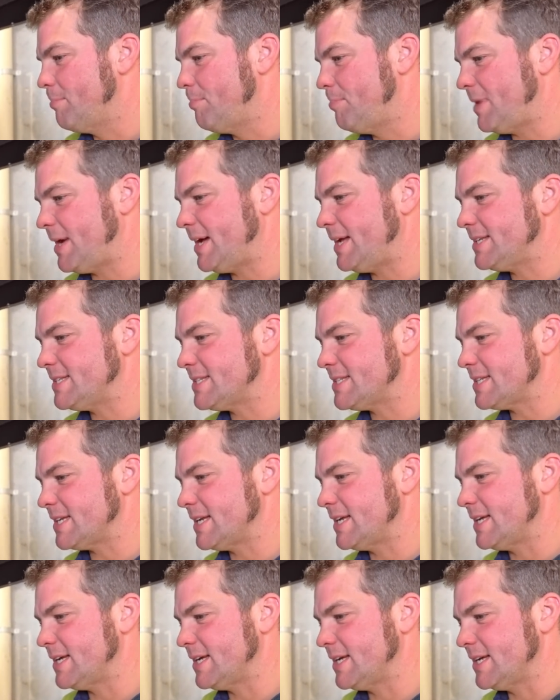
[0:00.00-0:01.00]
but
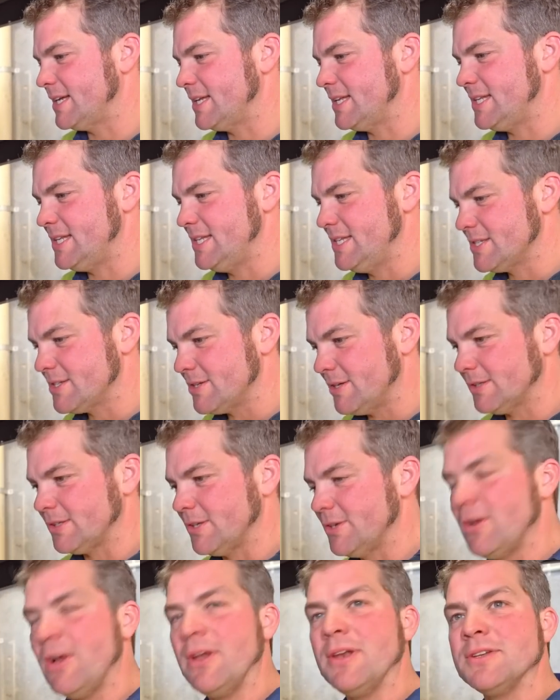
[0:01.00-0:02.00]
he's got
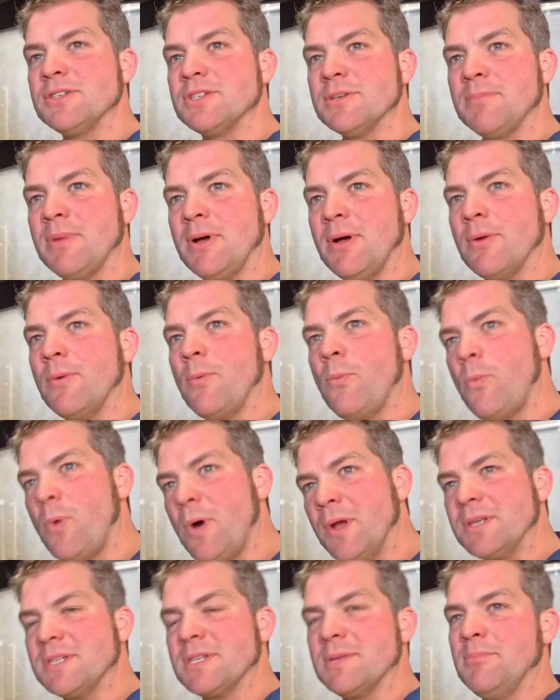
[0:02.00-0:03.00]
the knowledge about
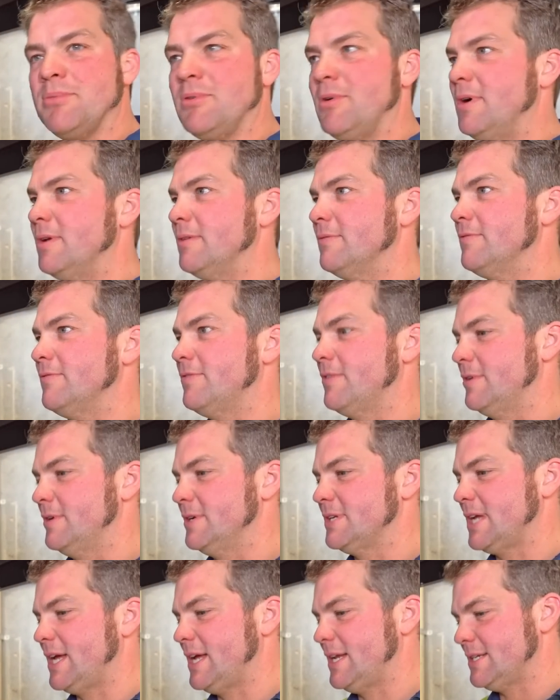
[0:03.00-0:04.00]
what is important for
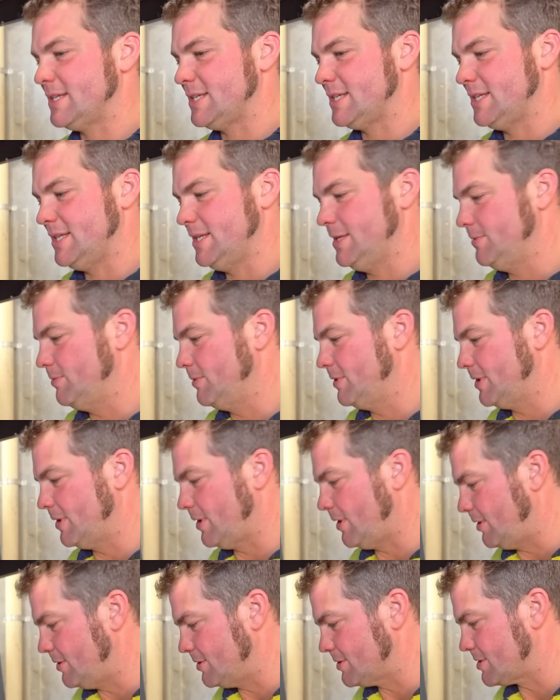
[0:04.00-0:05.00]
it. And he will
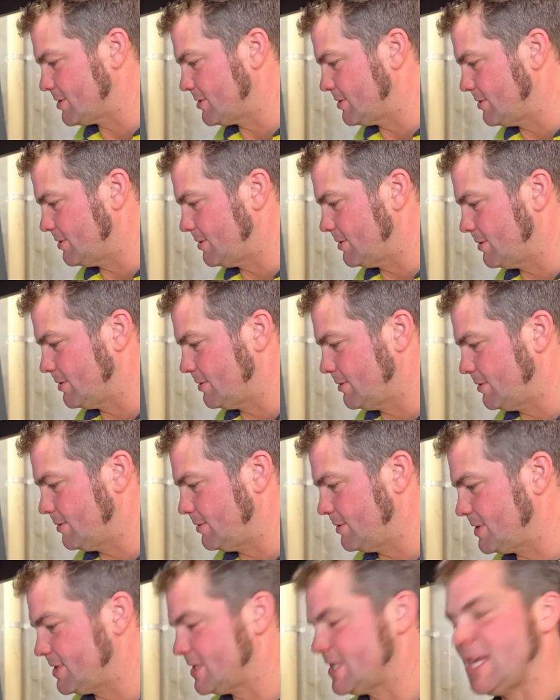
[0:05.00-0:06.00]
also
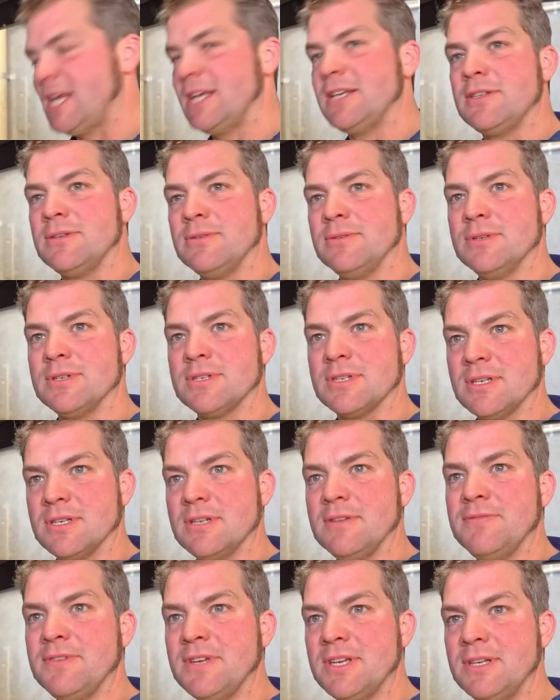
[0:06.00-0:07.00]
send you a
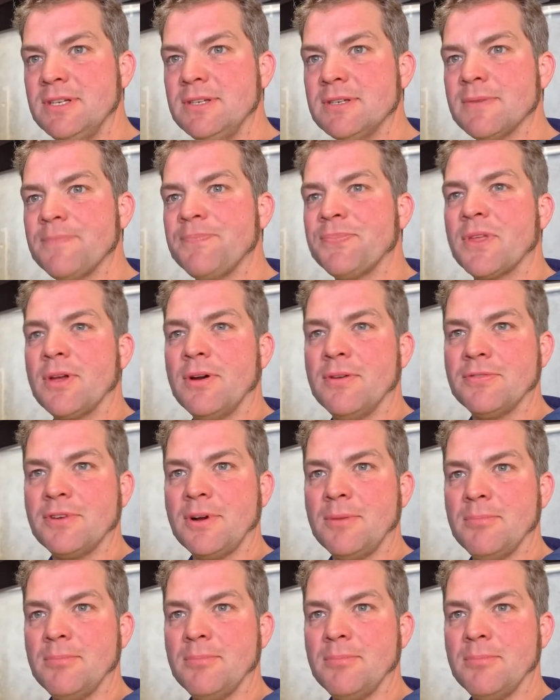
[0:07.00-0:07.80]
certificate of